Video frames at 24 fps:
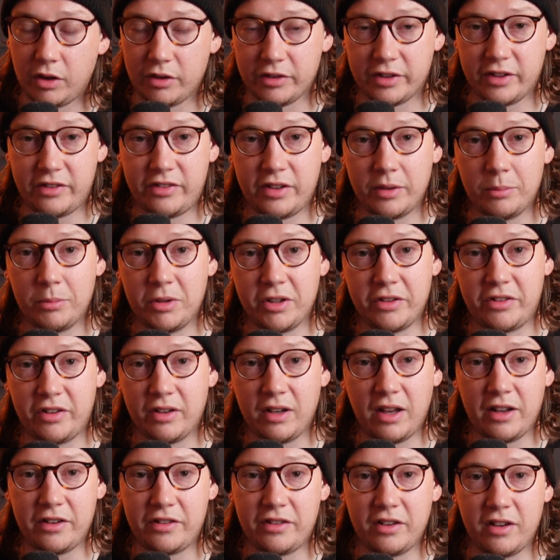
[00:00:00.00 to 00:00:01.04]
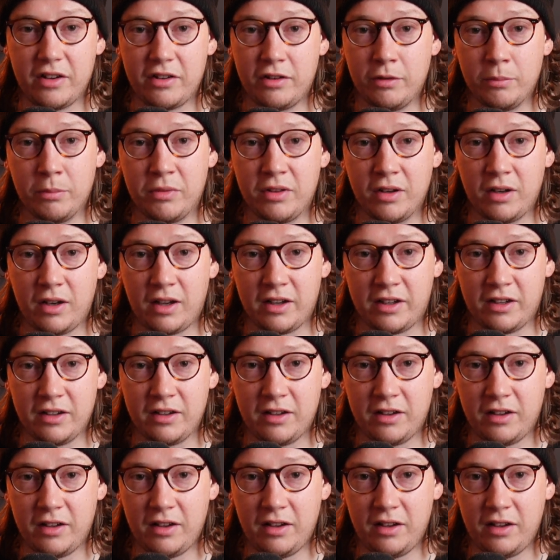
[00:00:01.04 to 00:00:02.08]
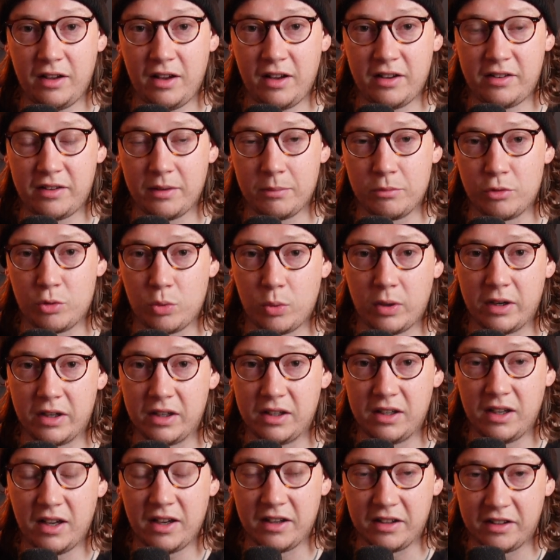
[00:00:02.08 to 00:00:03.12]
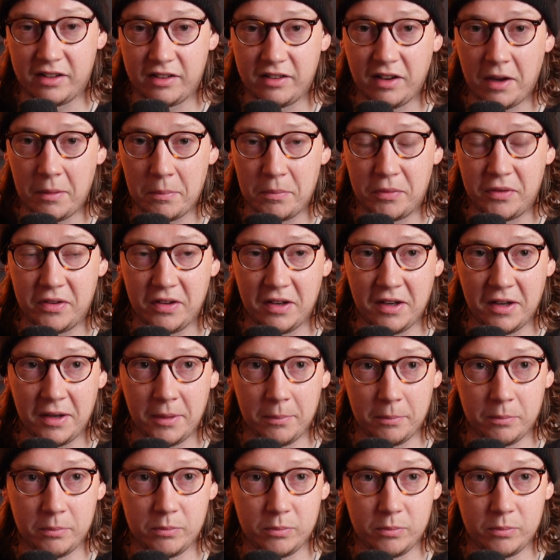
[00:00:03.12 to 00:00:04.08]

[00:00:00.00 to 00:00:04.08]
not dissimilar to, let's say, something like an MS-20, except,